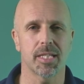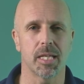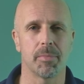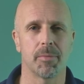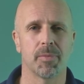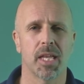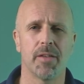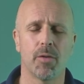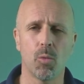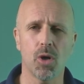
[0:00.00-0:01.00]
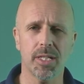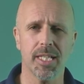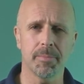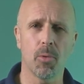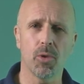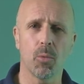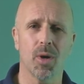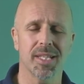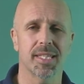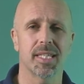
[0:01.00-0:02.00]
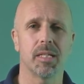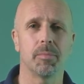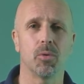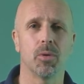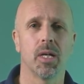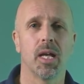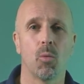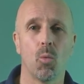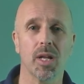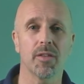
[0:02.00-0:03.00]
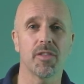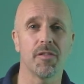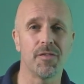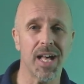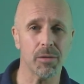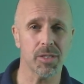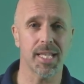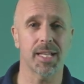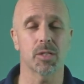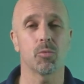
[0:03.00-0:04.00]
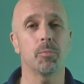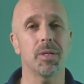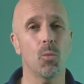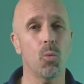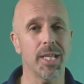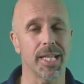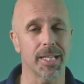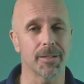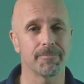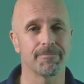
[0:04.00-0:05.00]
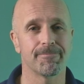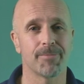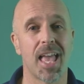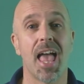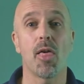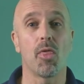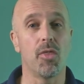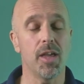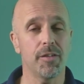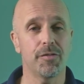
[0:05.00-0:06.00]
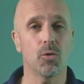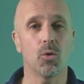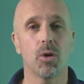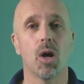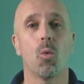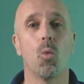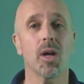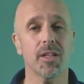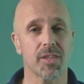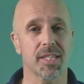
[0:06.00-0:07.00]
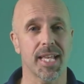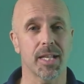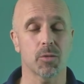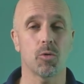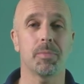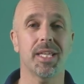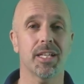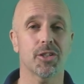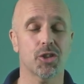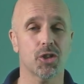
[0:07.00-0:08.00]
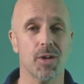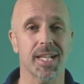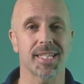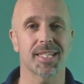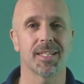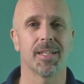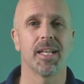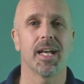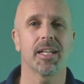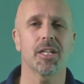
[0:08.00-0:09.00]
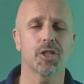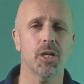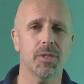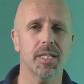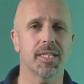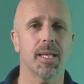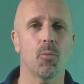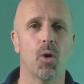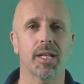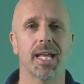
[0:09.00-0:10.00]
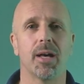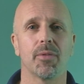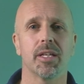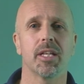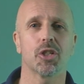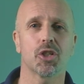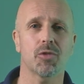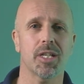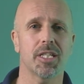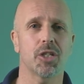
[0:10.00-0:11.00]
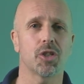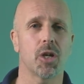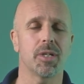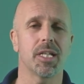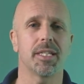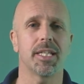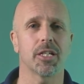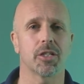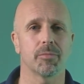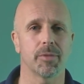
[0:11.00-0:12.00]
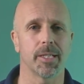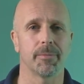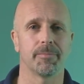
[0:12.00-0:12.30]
tip, if a word has more than one syllable, one of the vowel sounds will be weak. Therefore, one of the sounds will be stressed. And I showed in tip one how that stress is shown in a dictionary.